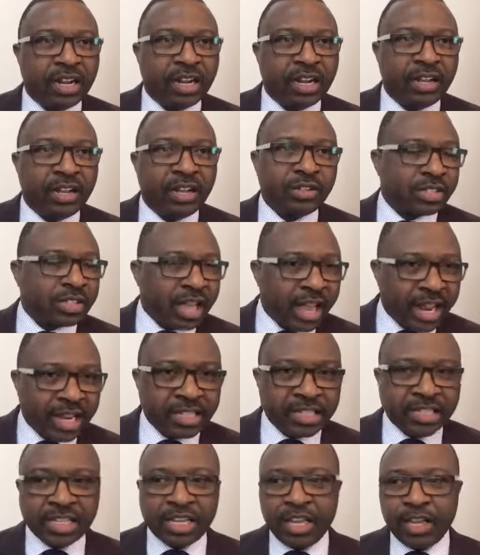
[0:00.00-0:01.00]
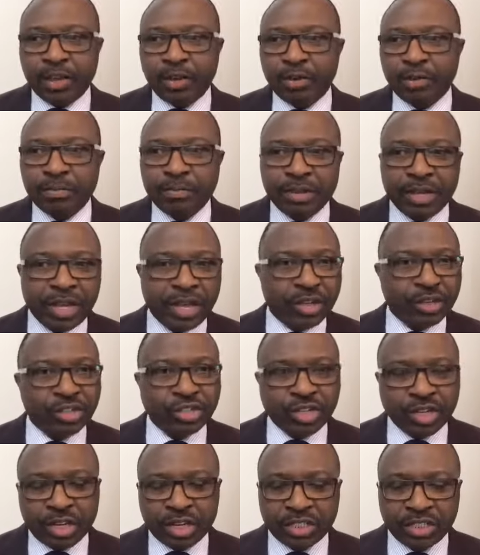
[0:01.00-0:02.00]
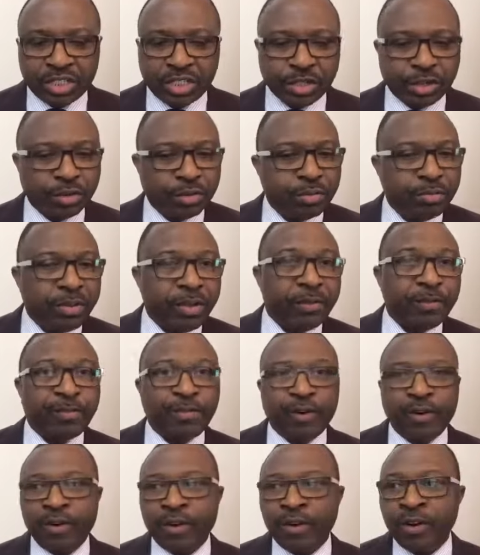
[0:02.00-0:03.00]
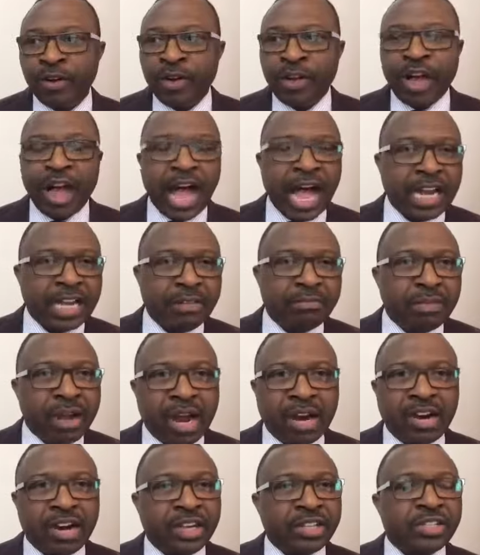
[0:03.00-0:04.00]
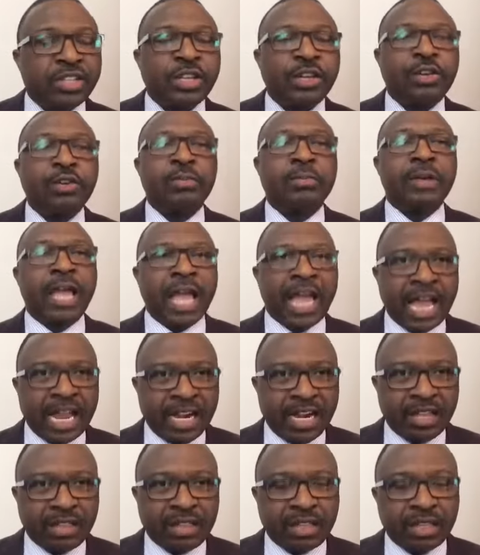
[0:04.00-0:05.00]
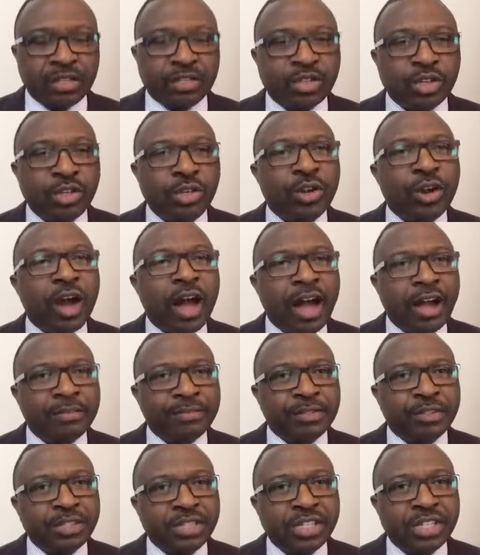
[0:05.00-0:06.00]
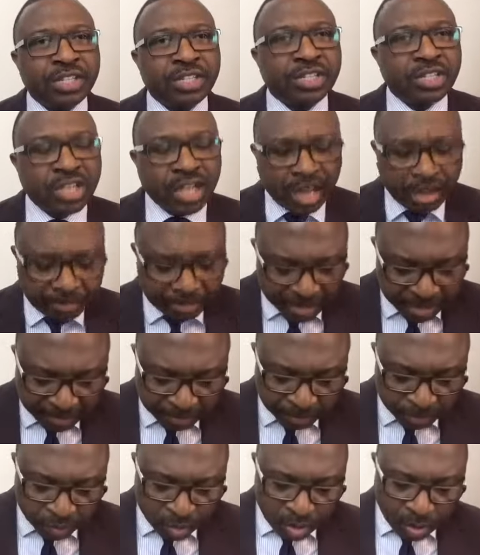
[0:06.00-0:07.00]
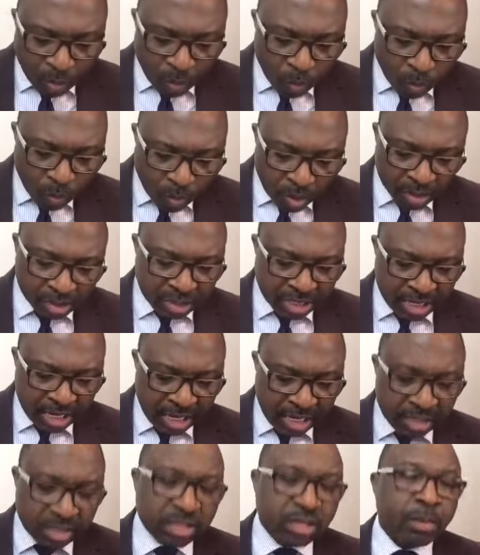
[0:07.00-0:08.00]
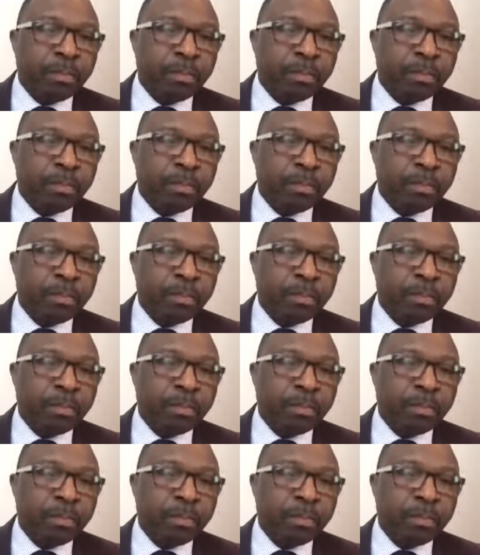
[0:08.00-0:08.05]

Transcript: society, it could be a church, it could be for animal rescue, it could be anything. So you have to determine what is the